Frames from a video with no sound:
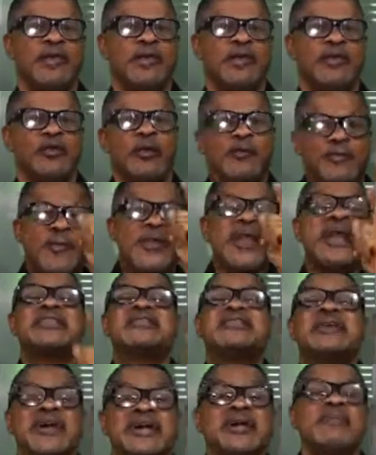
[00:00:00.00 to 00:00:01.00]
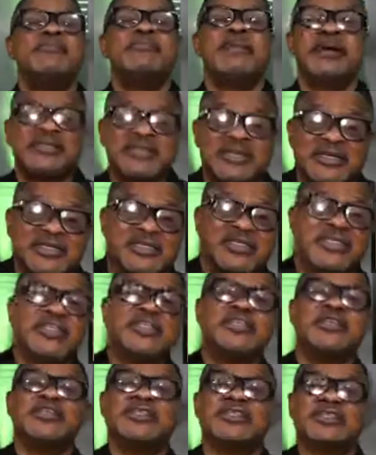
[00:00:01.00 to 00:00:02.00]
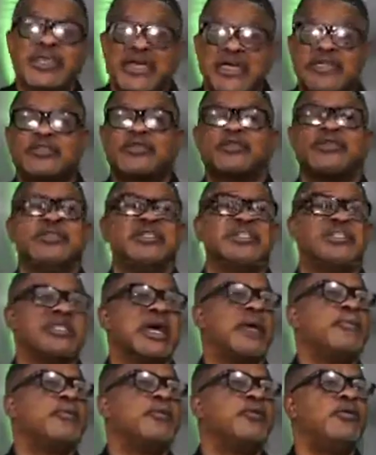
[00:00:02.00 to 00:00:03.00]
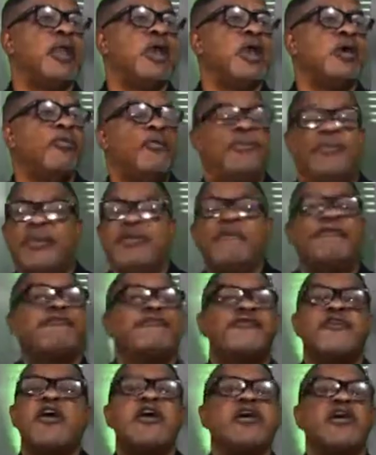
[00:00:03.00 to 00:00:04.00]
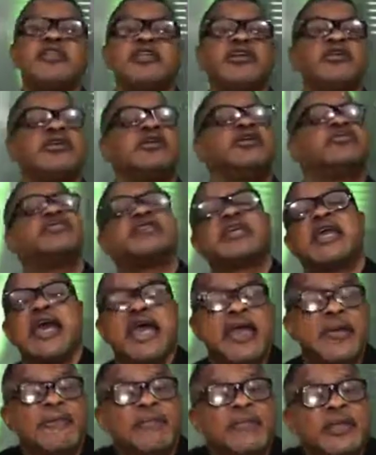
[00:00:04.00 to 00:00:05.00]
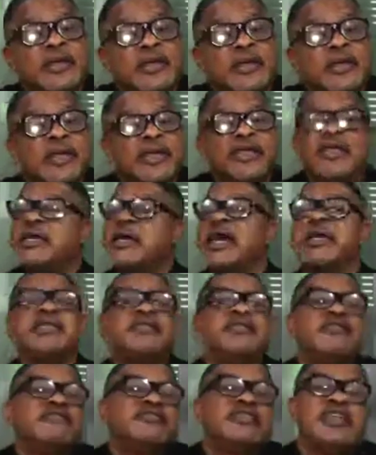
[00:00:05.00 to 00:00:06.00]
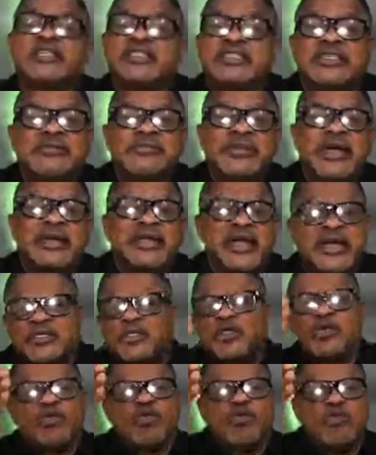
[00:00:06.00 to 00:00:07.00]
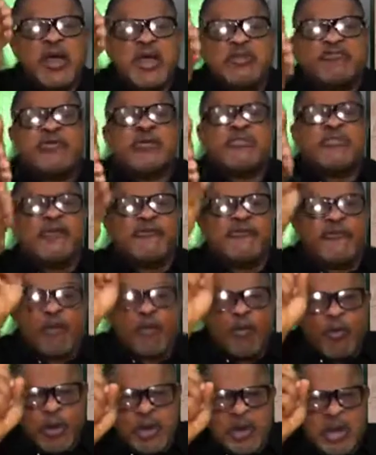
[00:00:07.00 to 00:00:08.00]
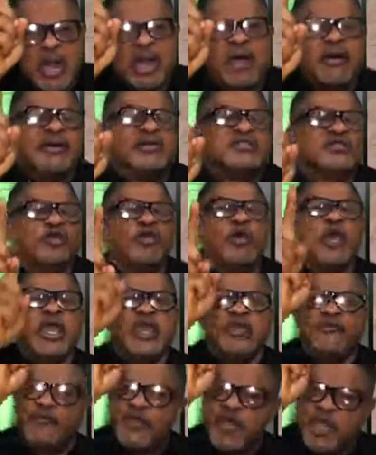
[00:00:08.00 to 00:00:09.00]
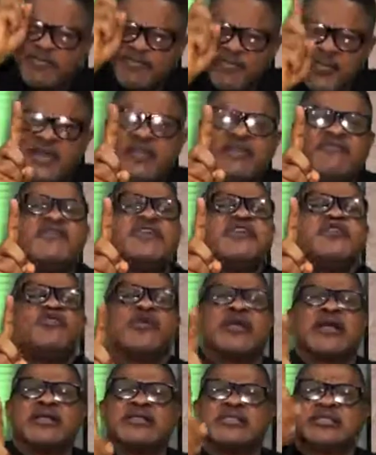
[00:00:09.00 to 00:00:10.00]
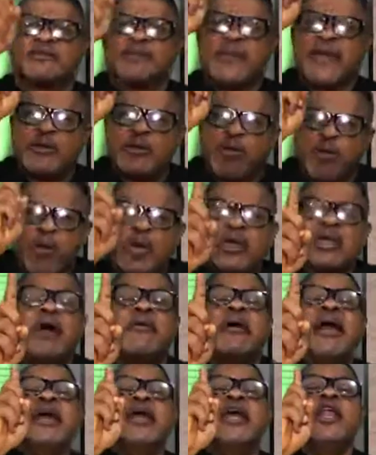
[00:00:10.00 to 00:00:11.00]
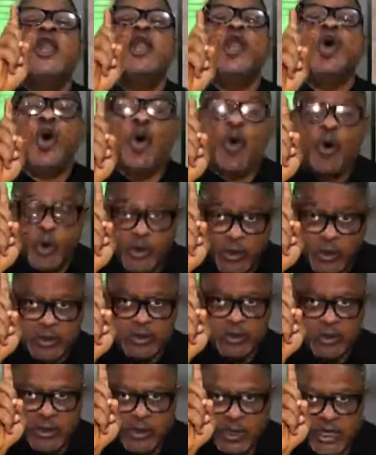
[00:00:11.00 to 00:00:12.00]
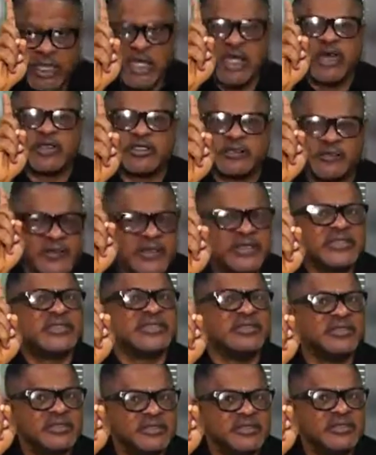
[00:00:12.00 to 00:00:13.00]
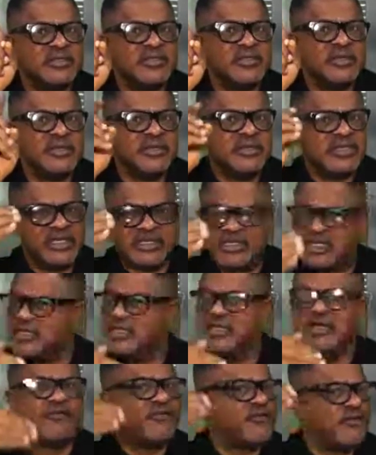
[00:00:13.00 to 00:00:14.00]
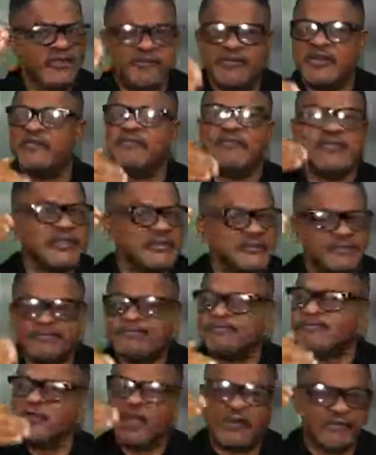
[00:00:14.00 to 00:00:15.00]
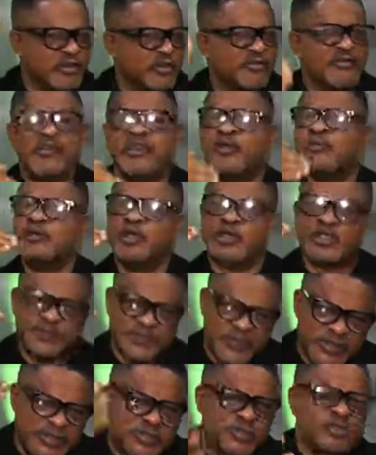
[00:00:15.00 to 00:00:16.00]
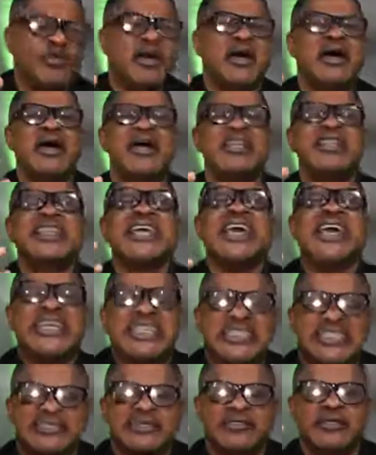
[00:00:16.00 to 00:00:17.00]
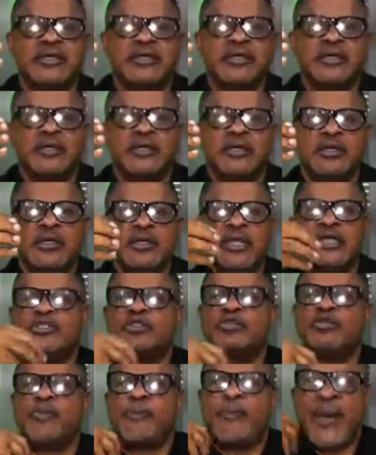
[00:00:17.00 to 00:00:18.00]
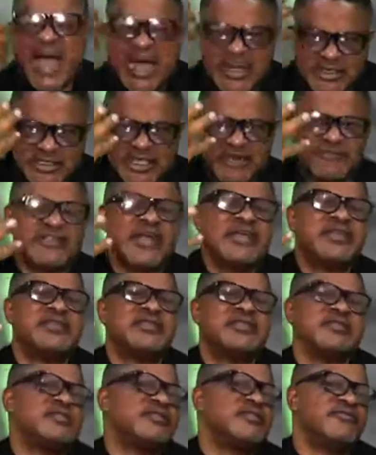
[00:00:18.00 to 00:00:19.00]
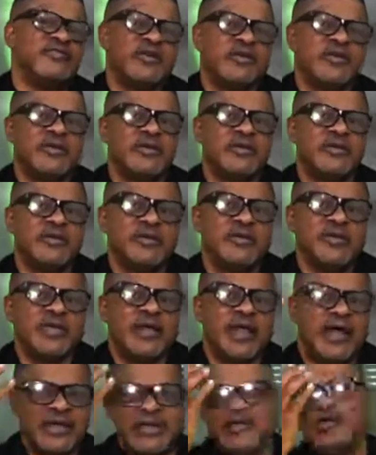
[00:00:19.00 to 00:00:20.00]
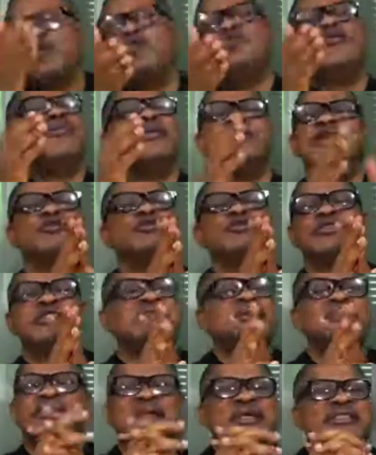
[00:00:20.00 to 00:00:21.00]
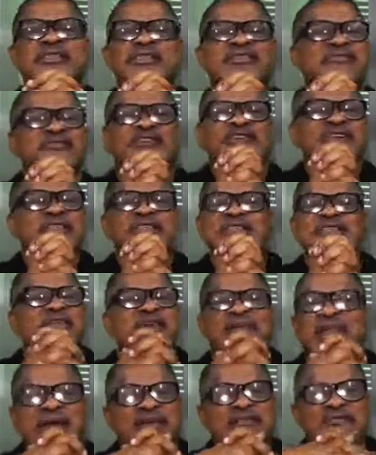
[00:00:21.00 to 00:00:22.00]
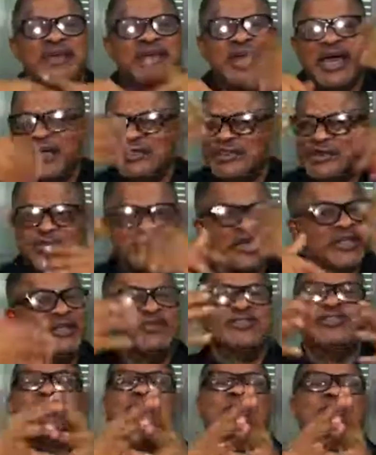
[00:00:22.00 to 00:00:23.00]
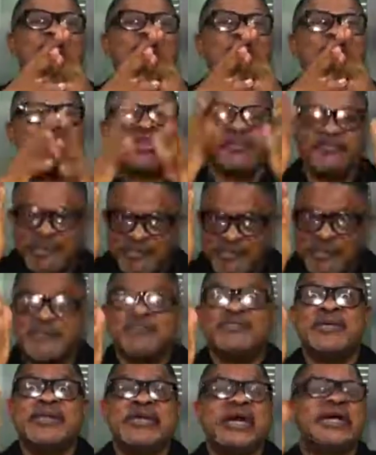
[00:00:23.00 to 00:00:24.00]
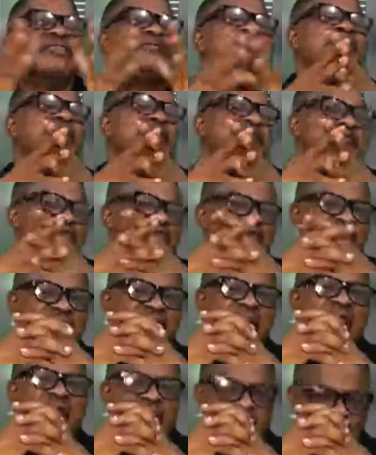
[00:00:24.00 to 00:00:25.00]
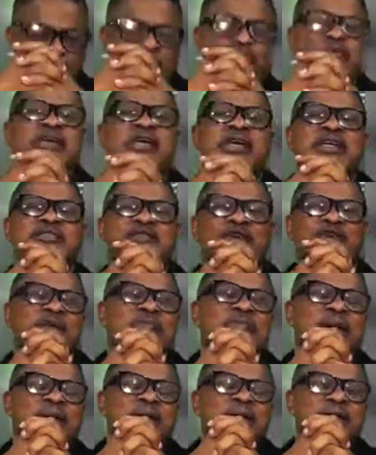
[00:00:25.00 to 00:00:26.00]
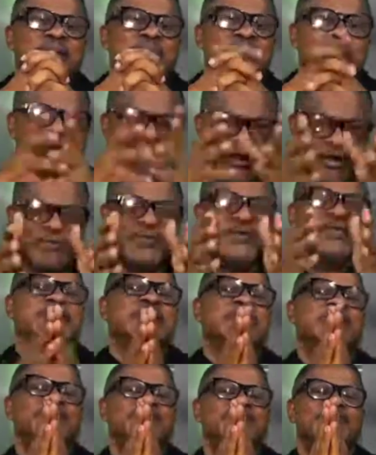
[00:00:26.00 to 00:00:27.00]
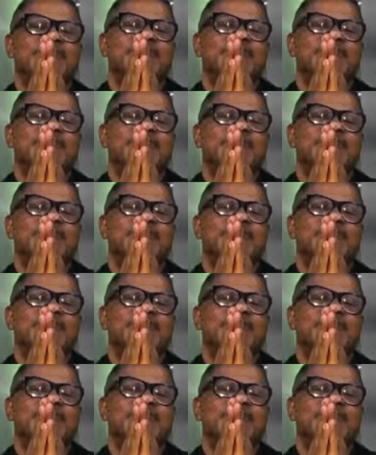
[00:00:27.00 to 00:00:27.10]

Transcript: Your prayer time matters. Jesus said to the disciples before the Holy Ghost came, in the garden of Gethsemane, can't you wait with me for one hour? So if you're a believer, you can't spend one hour alone in God's presence. There's a need for development. You have to develop your spiritual test. Let you pant after the things of God. And you will begin to see the blessing of God in your life as you begin to develop yourself. Development has benefits, and we will here talk about them. God bless you.